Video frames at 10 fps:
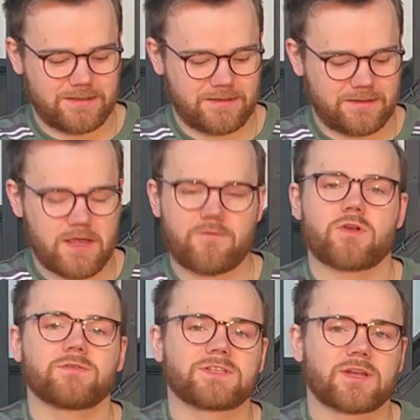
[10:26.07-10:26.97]
their
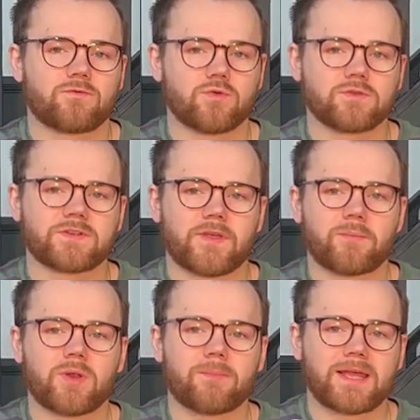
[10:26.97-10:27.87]
own set of rules that they
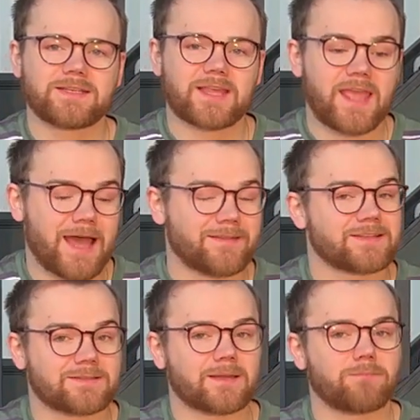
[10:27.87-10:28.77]
put in place. They had the
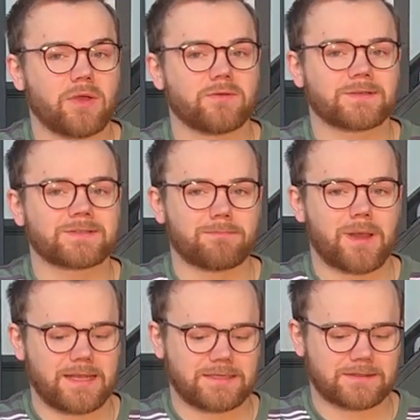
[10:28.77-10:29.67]
stick bonus in
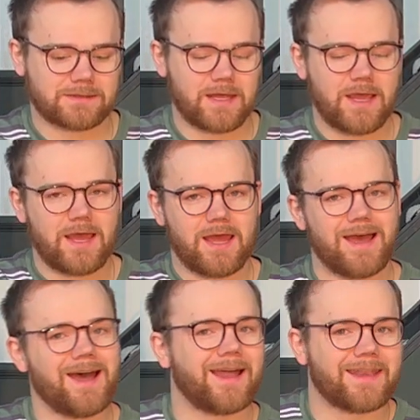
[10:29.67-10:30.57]
place,
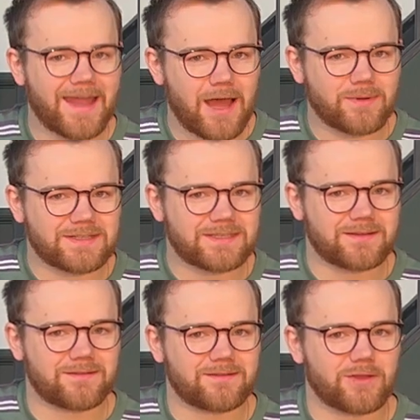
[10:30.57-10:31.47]
and now it's
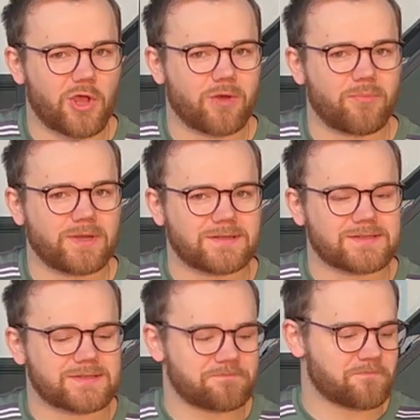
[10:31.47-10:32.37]
in the code of
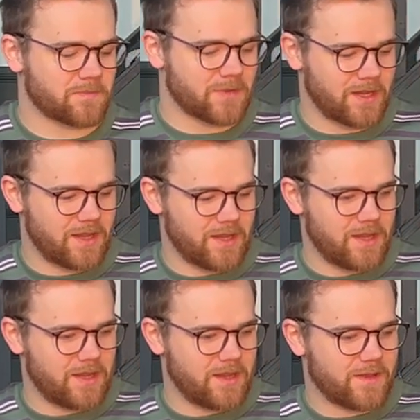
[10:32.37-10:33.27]
points.
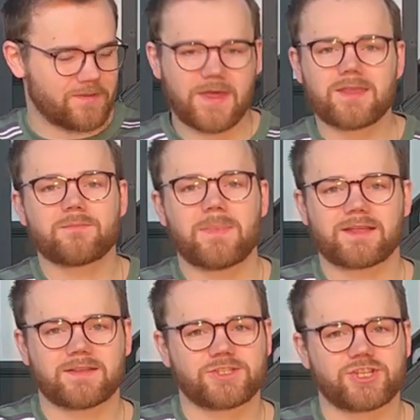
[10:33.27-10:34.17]
They could make
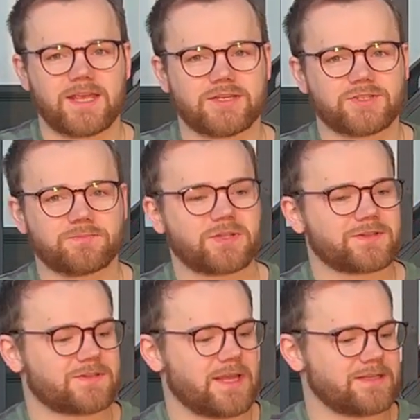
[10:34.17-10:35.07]
this change because
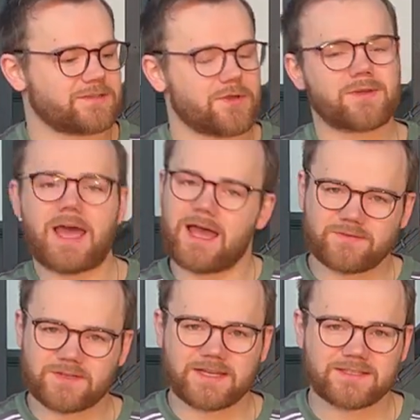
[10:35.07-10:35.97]
they don't have
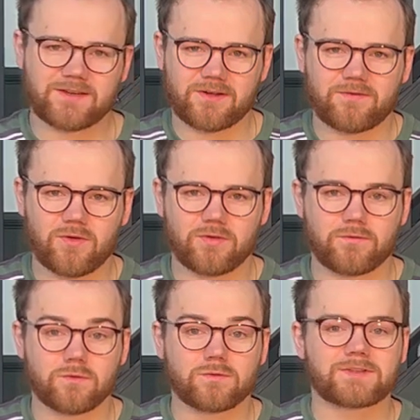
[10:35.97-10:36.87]
to necessarily follow the
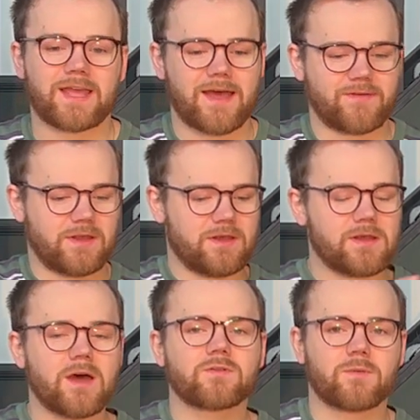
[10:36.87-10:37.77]
rules. They have
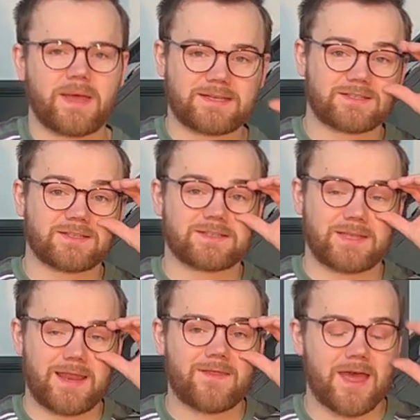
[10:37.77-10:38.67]
enough competitors
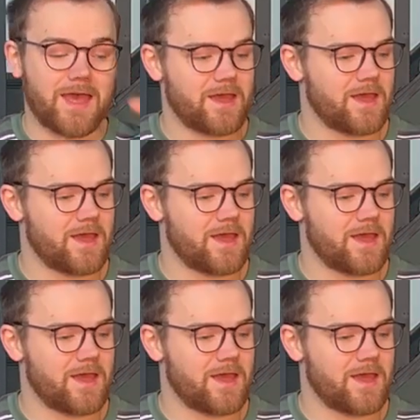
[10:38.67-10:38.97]
in there,